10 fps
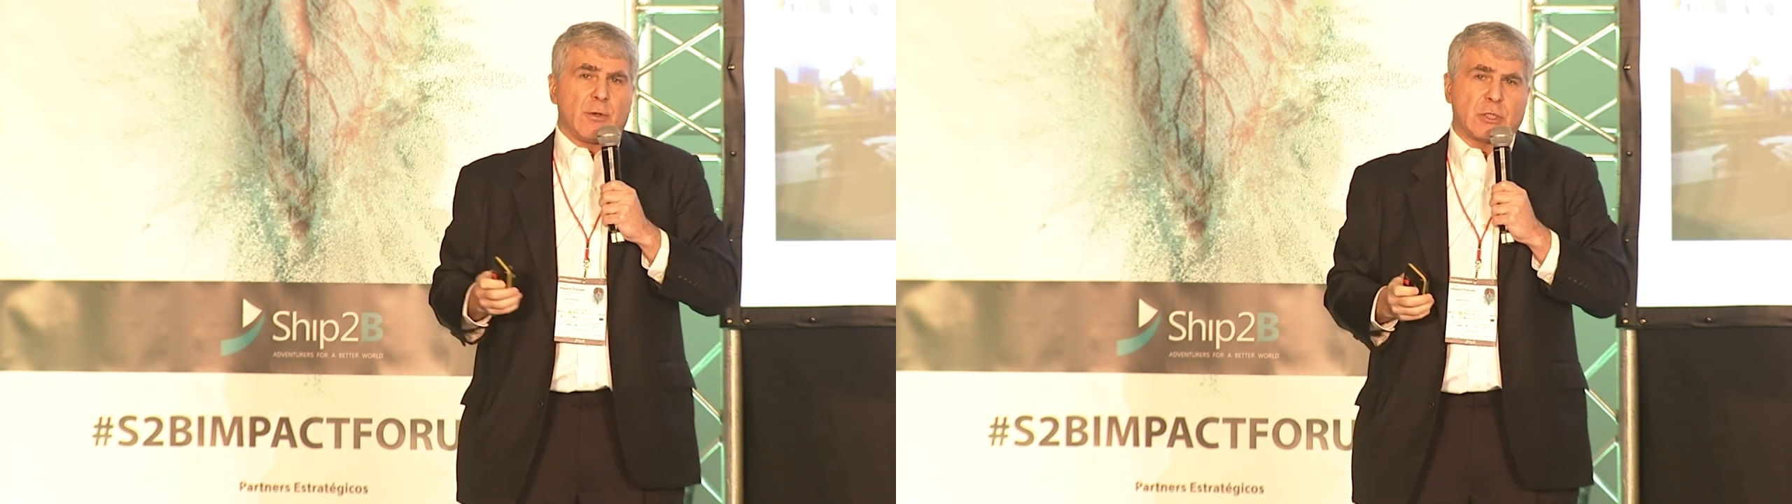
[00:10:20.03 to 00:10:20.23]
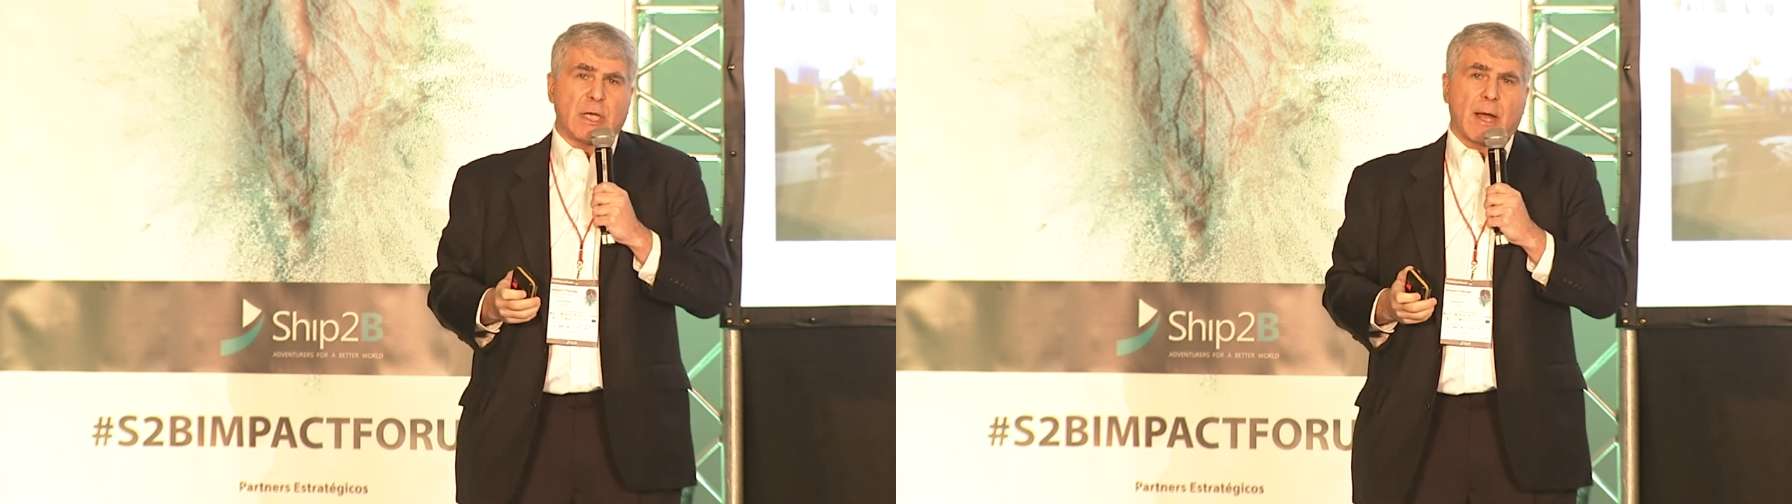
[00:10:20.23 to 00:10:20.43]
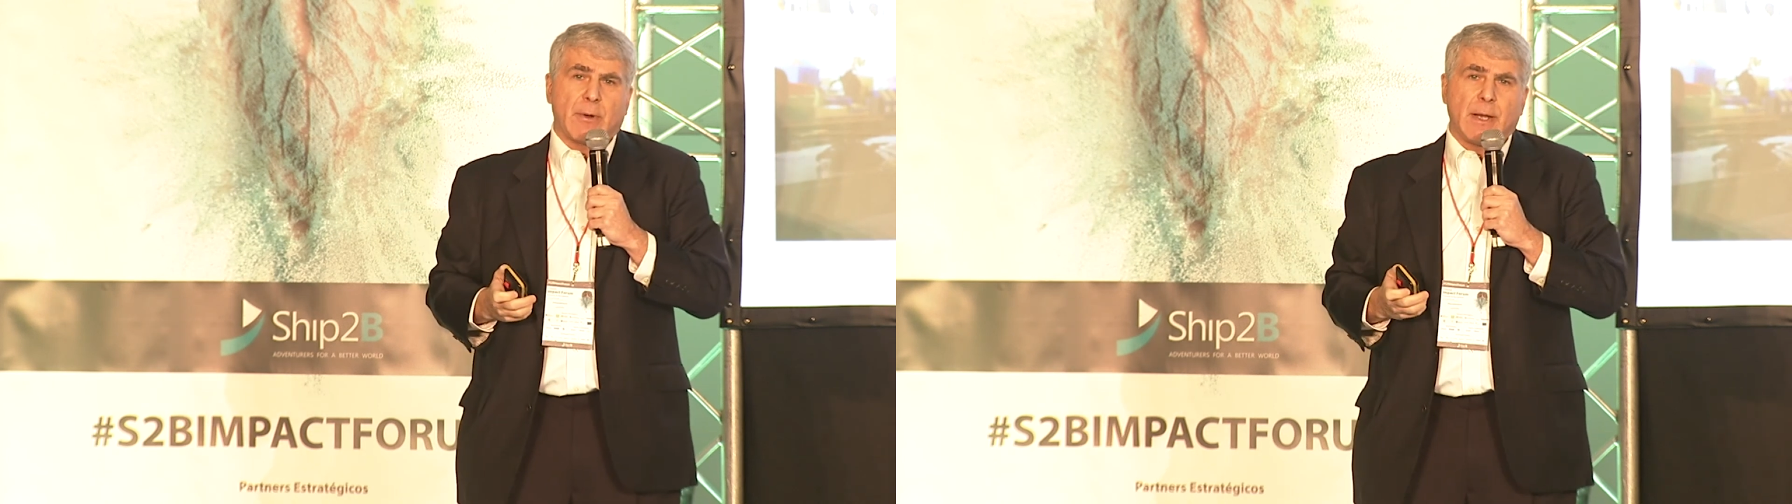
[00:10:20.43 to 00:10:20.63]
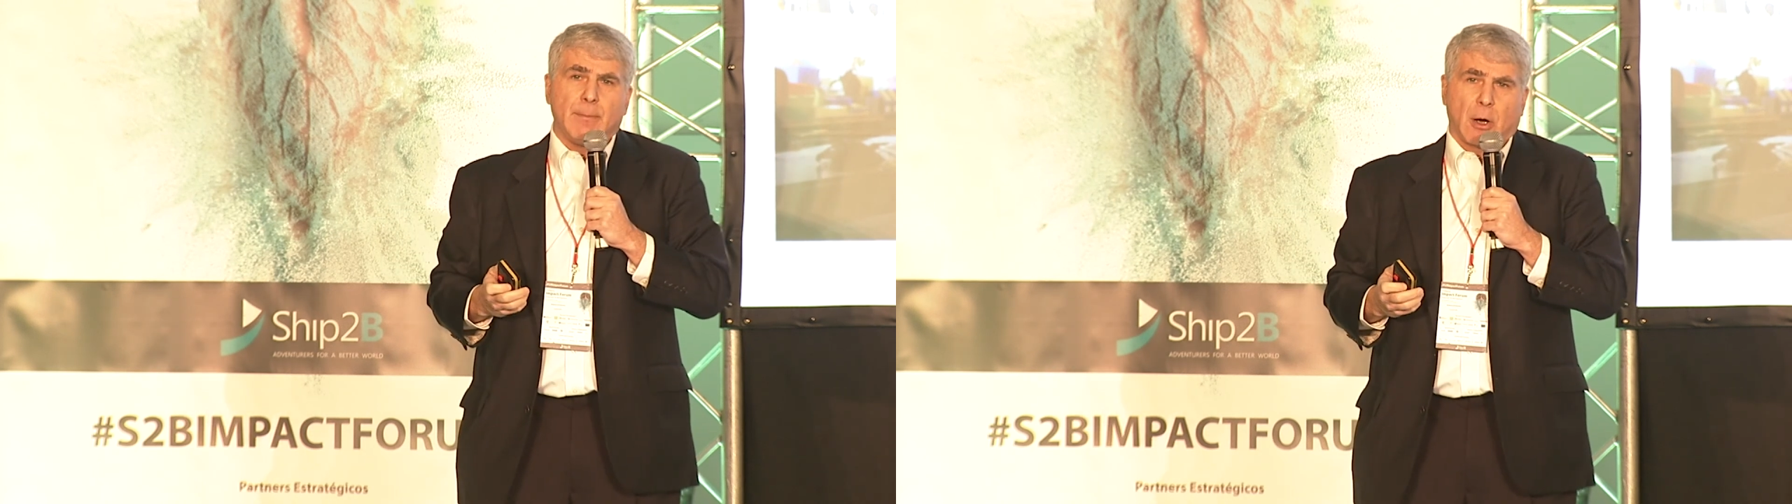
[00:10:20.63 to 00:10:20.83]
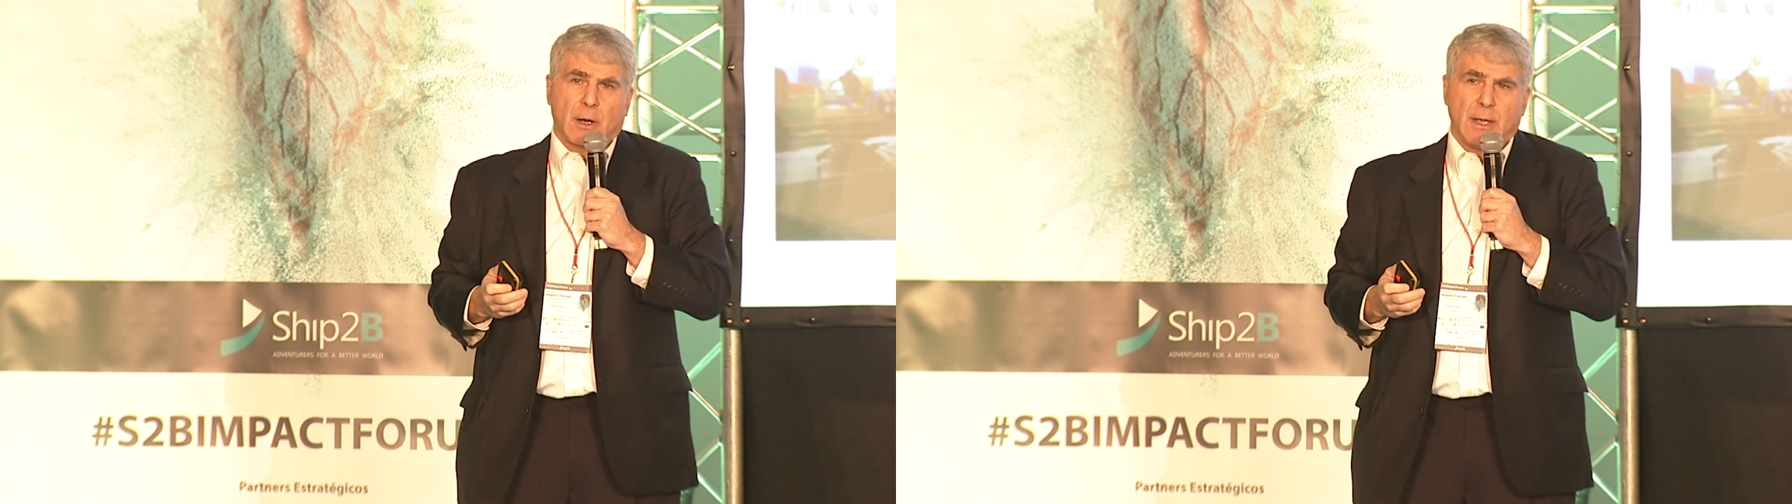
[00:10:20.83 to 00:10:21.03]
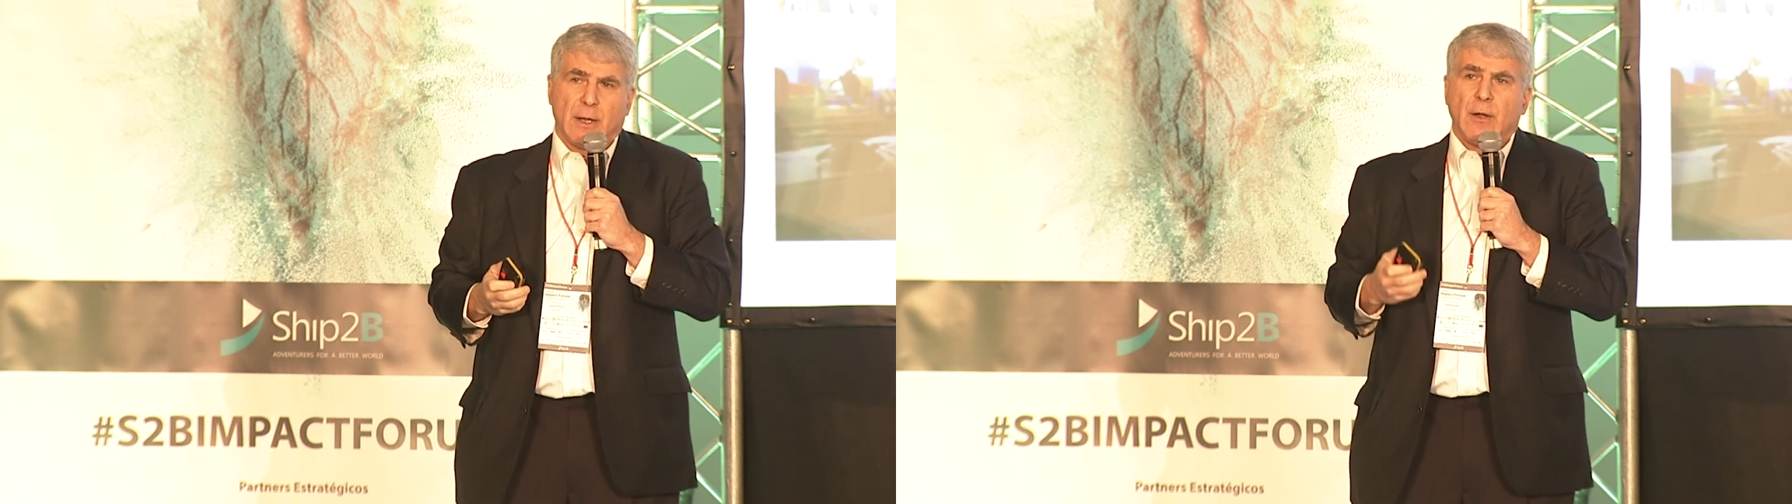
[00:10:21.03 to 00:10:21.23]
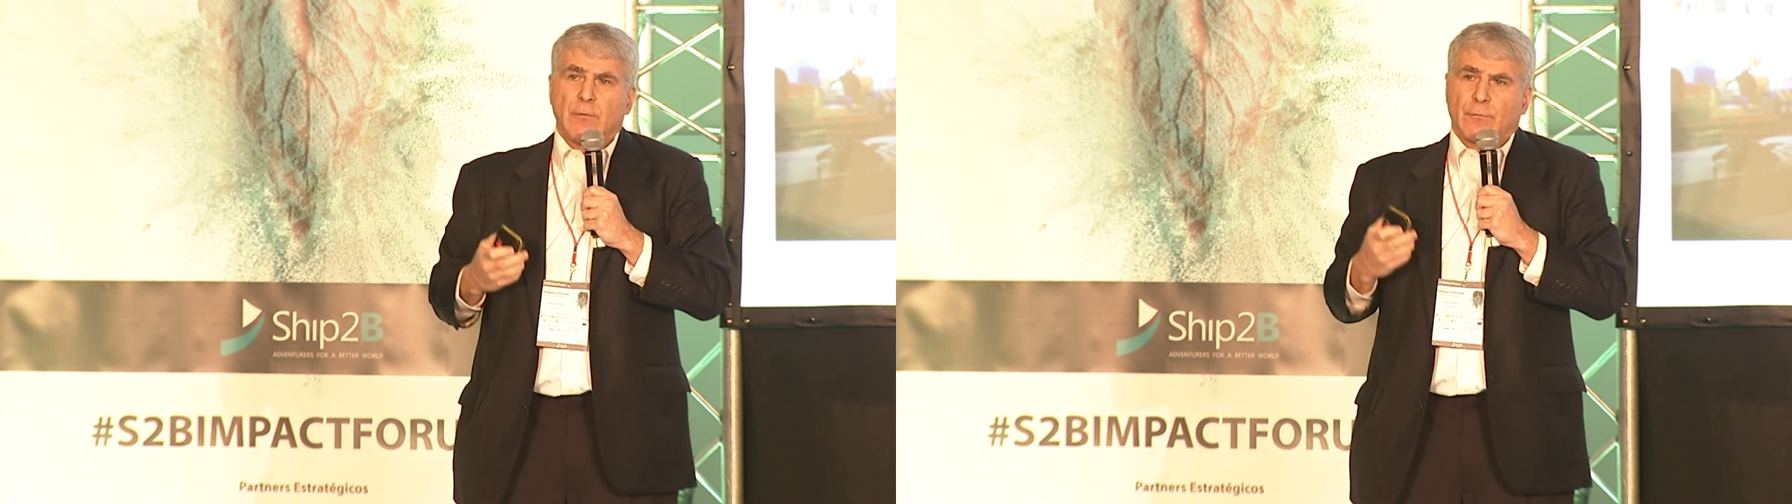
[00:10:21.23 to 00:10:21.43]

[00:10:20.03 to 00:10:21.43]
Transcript: the charity market